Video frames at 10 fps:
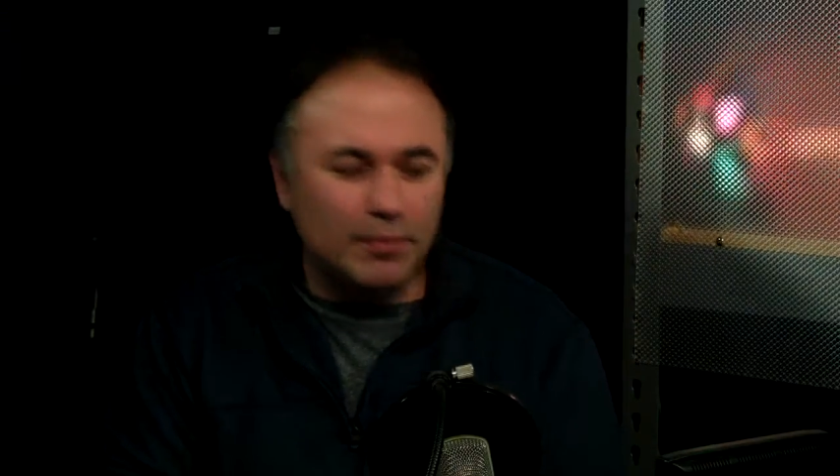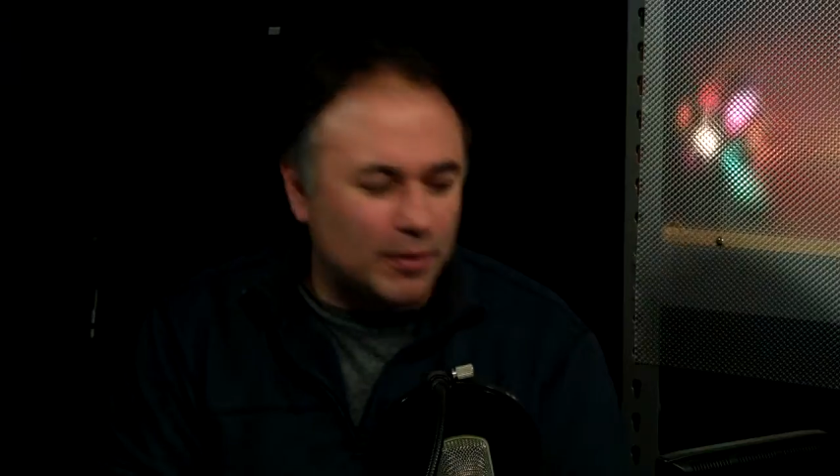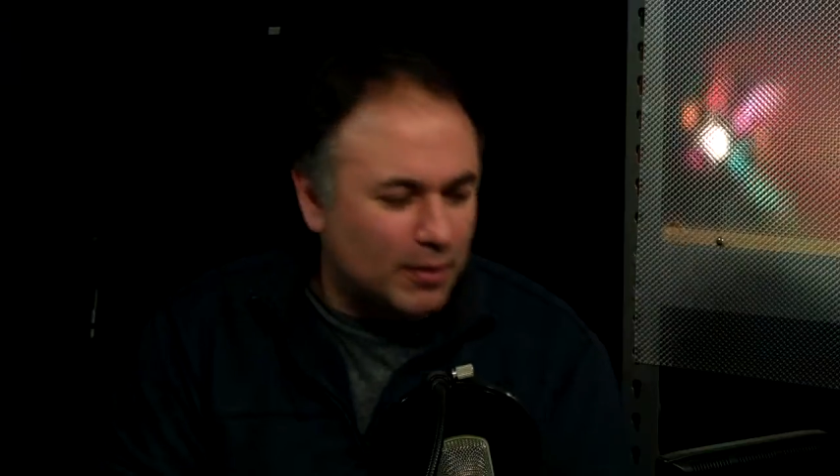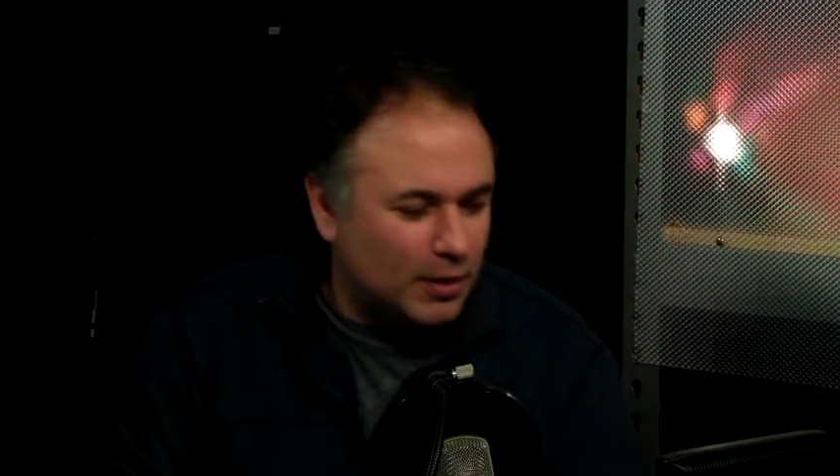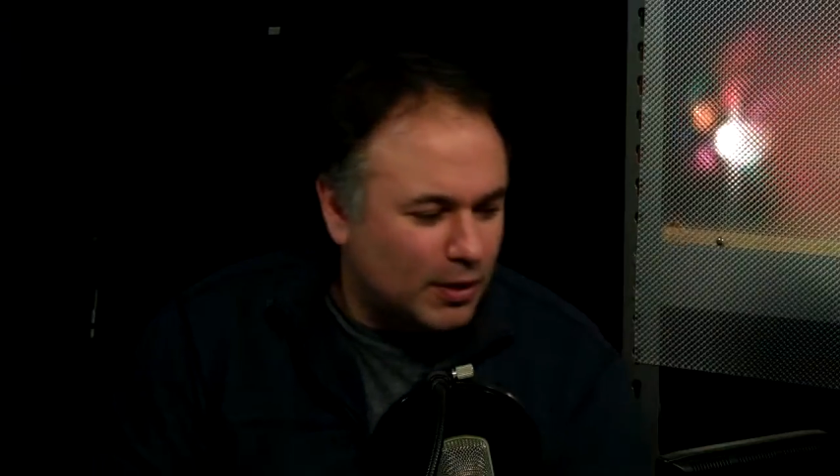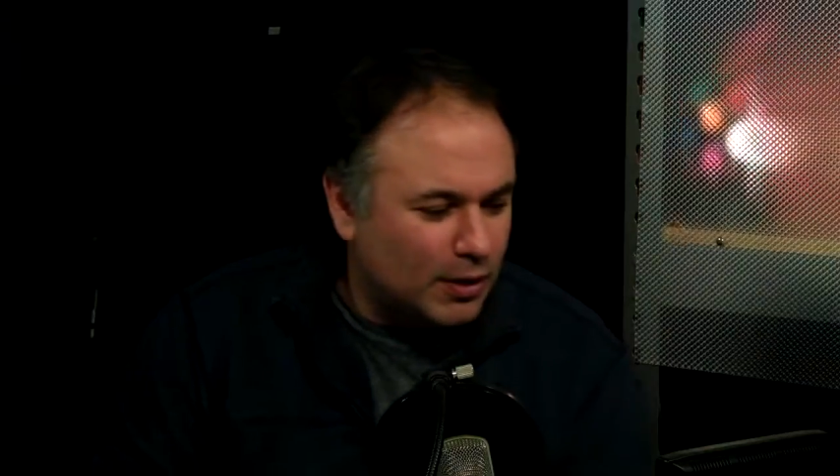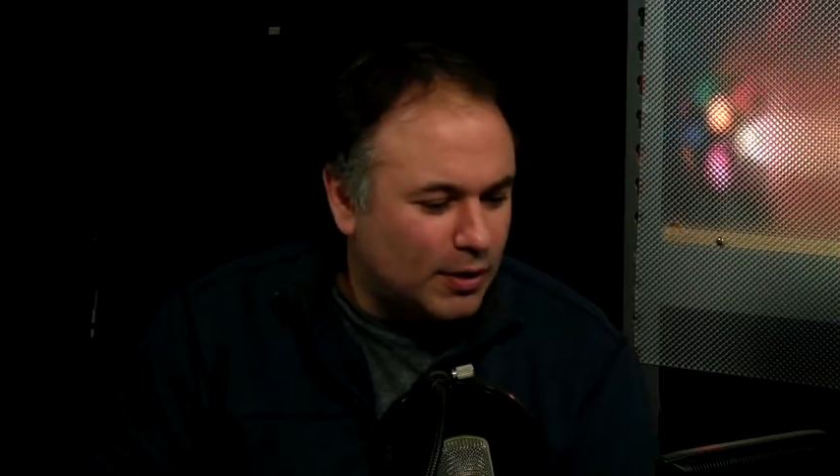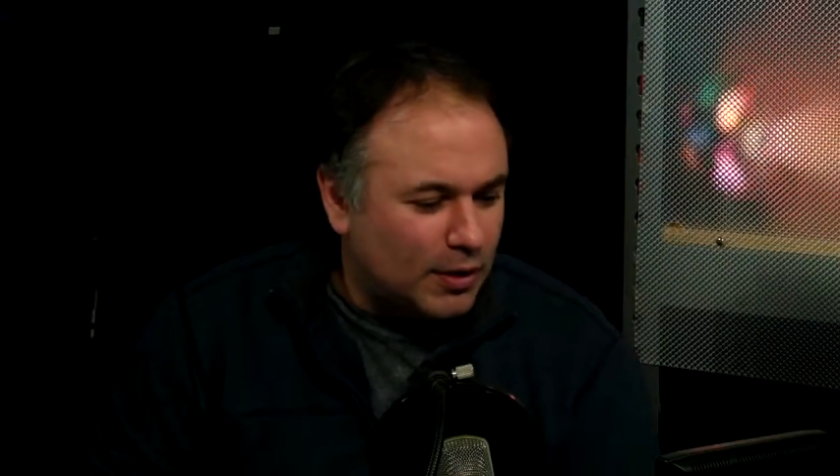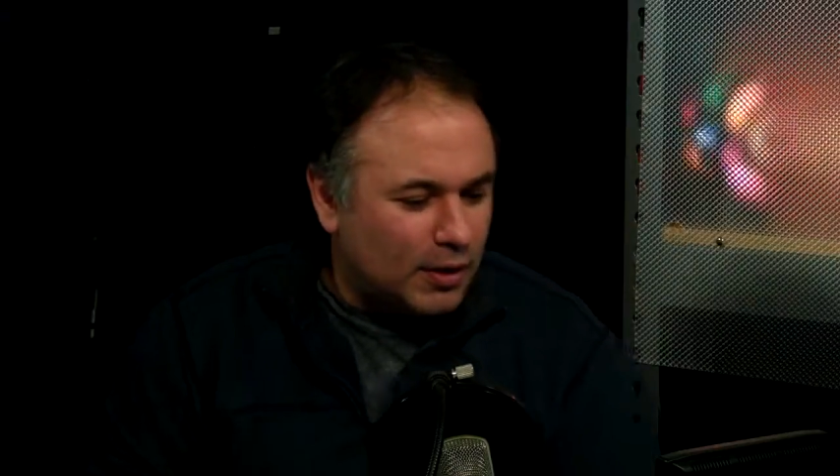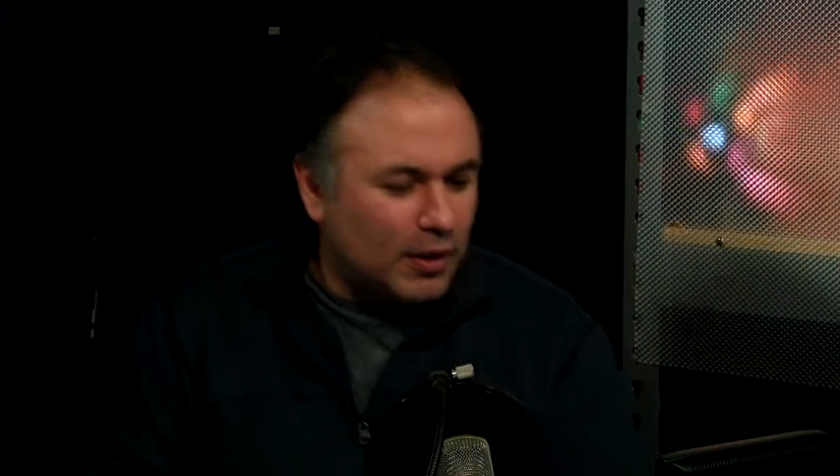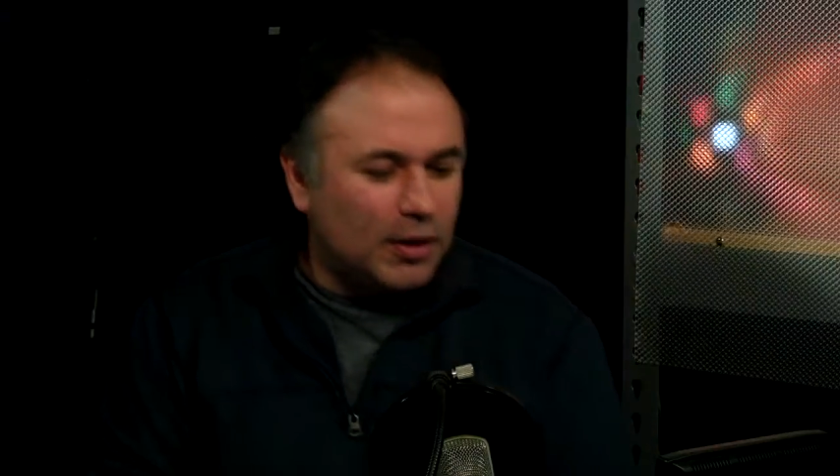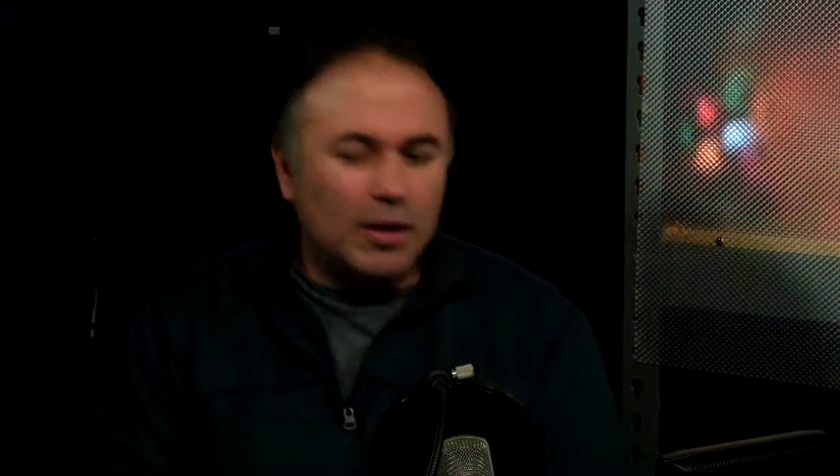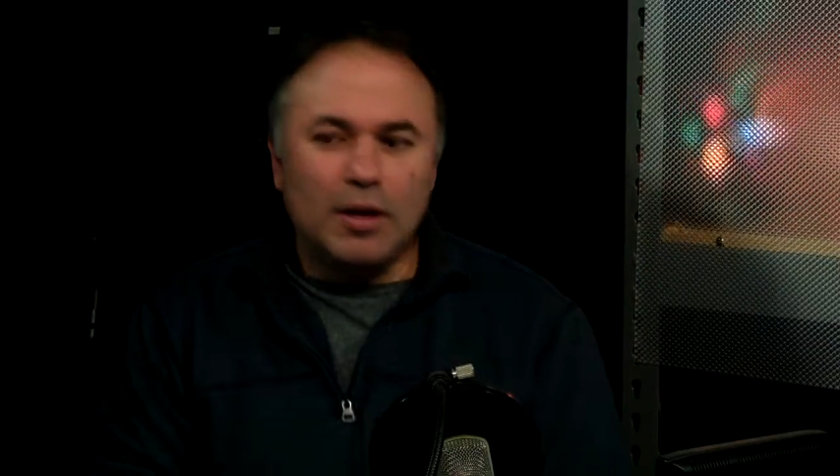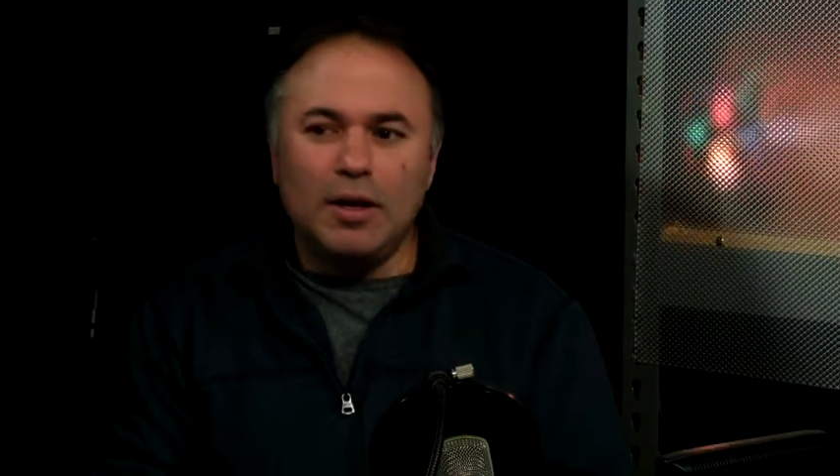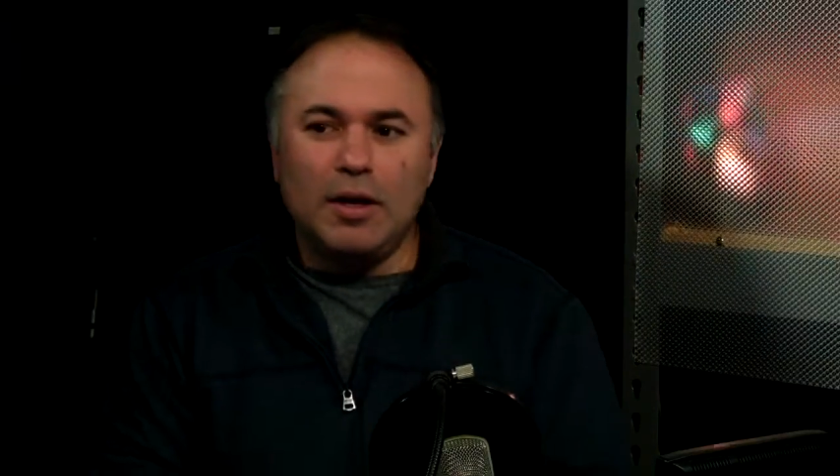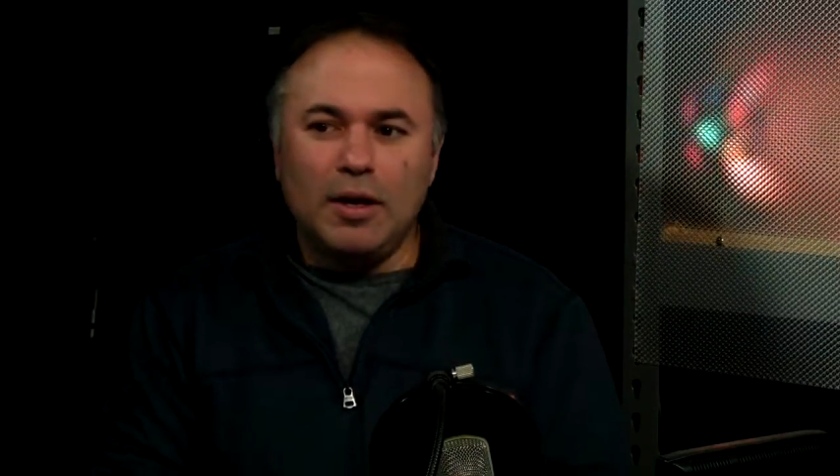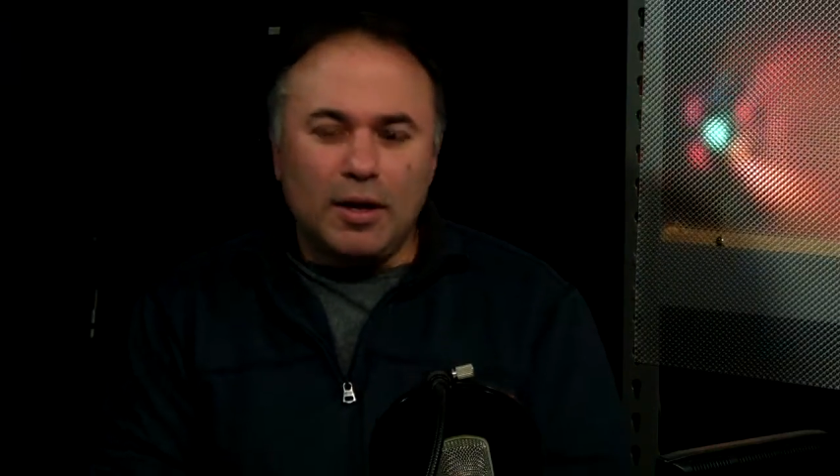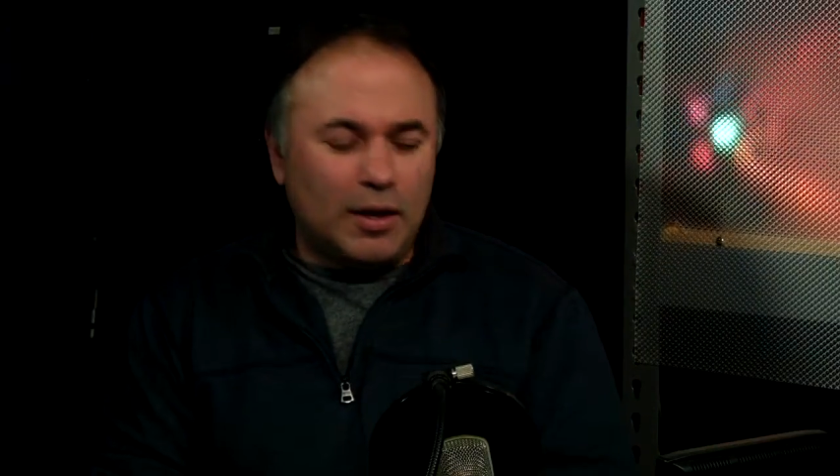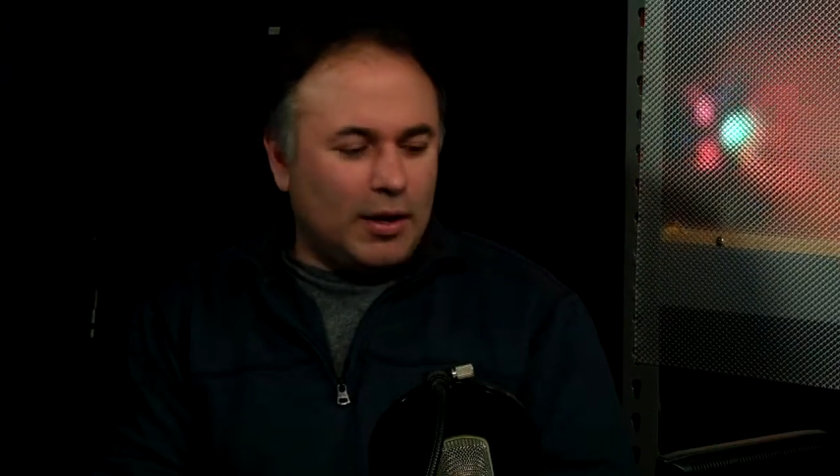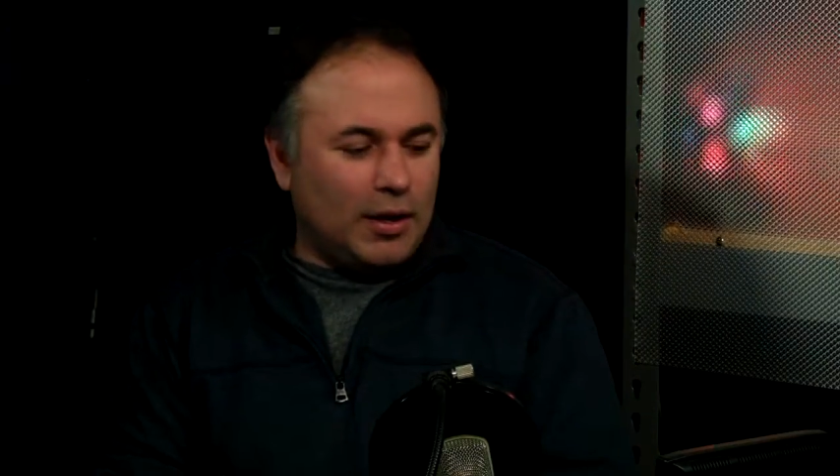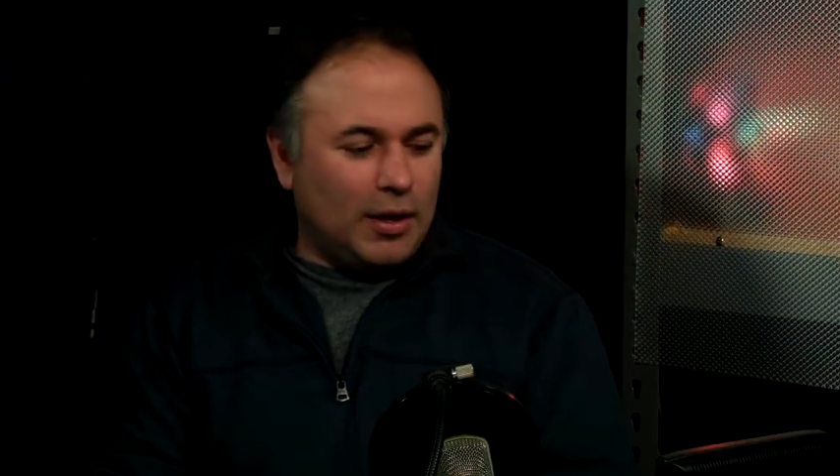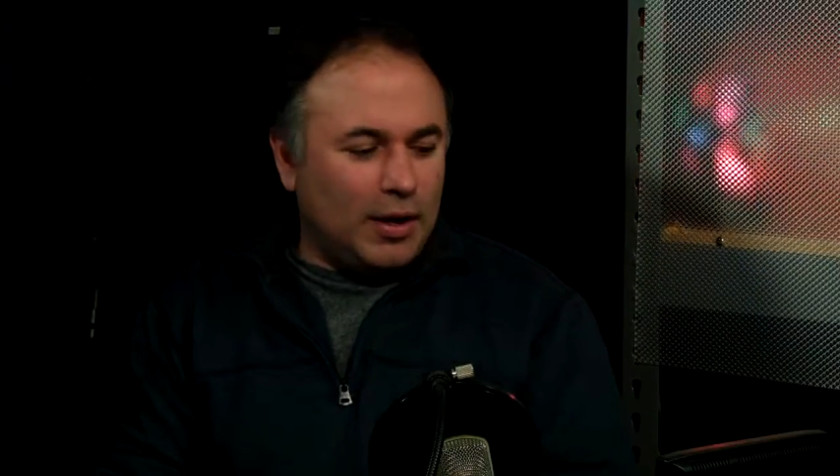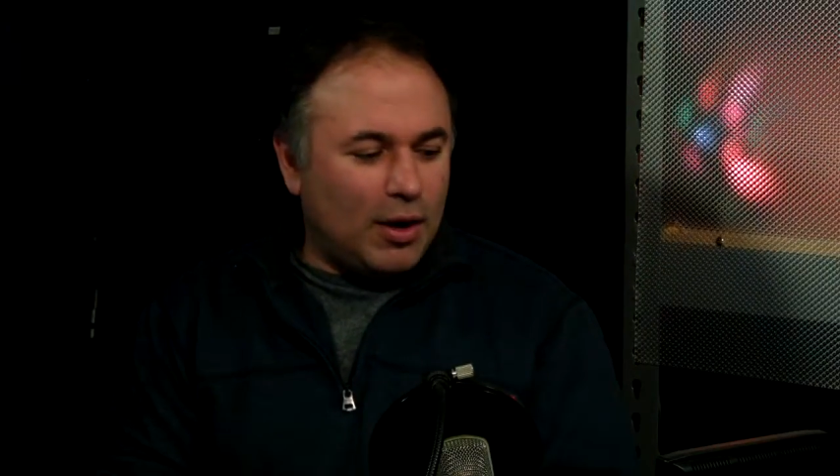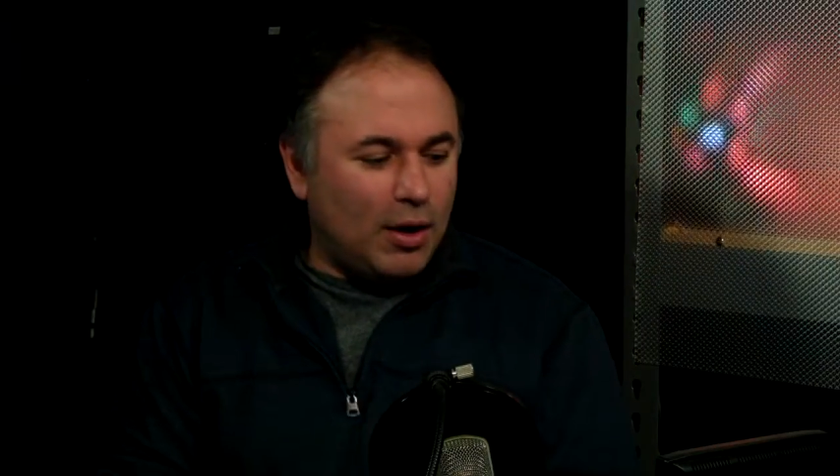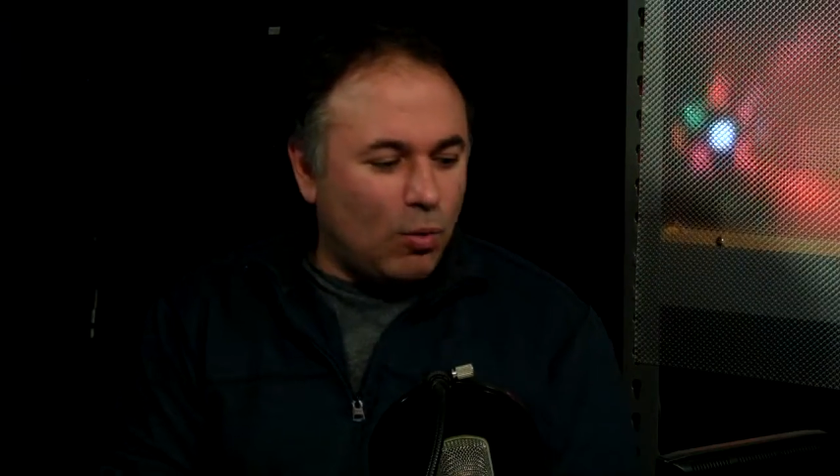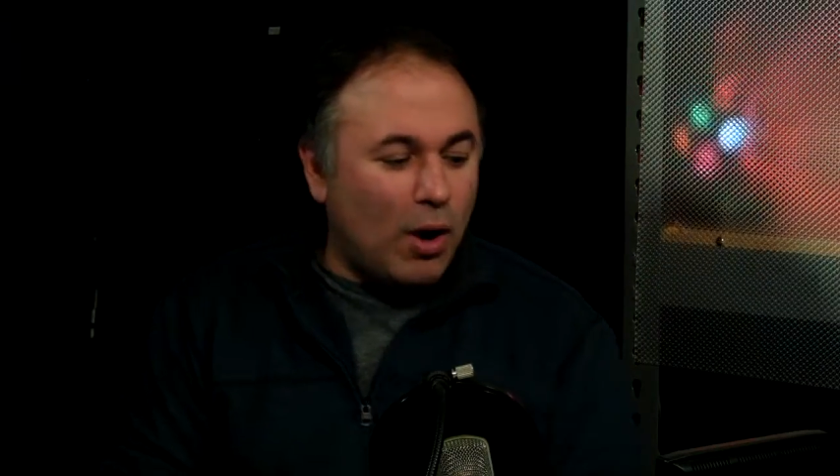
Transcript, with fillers: Mission Impossible Fallout, though, isn't that the most money it ever made domestically?